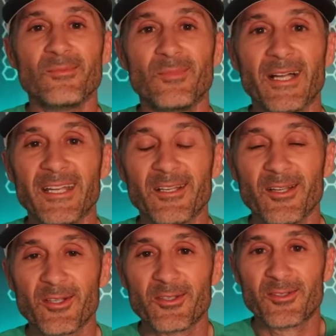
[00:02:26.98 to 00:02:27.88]
my
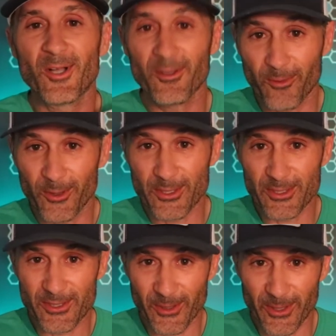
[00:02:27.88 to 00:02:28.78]
Golf Origin
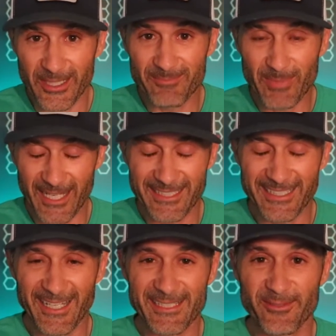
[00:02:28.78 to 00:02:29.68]
story
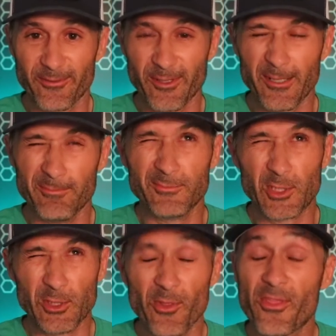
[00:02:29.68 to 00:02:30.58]
podcast from
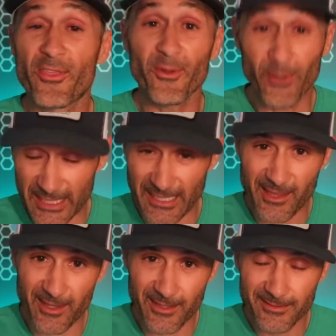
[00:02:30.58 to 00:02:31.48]
June
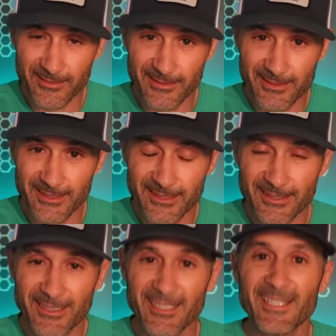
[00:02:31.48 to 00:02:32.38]
30th,
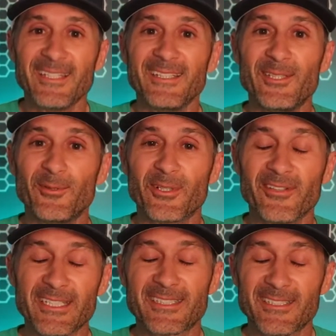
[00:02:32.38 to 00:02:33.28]
you would have
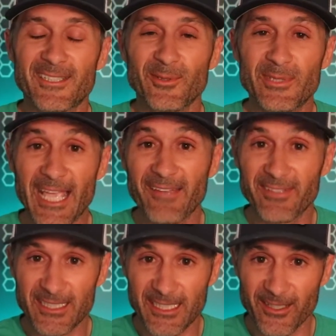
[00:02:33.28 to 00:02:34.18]
listened to
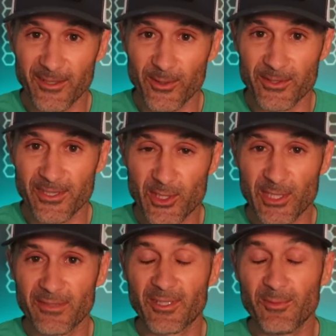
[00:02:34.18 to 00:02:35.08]
Gavin Deere, who is the
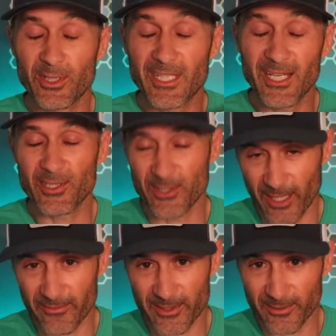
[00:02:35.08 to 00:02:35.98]
Chief Communications
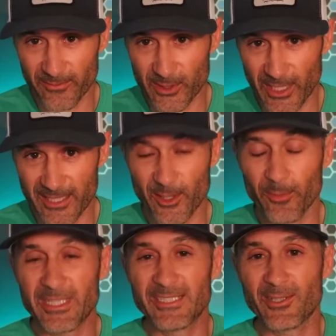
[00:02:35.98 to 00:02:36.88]
Officer for ShotScope,
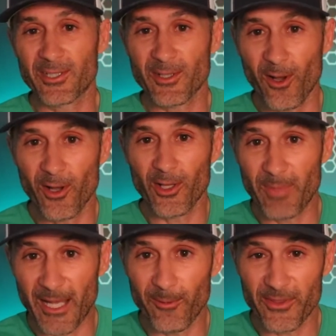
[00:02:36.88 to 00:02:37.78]
and he talked all
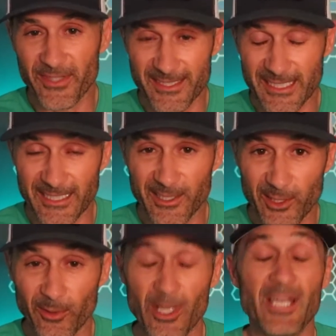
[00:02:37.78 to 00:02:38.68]
about what this thing can
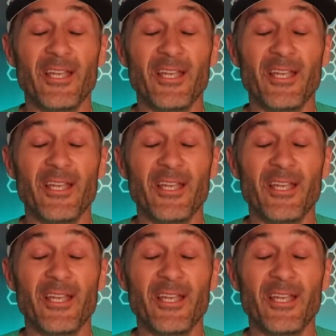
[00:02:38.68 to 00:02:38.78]
do.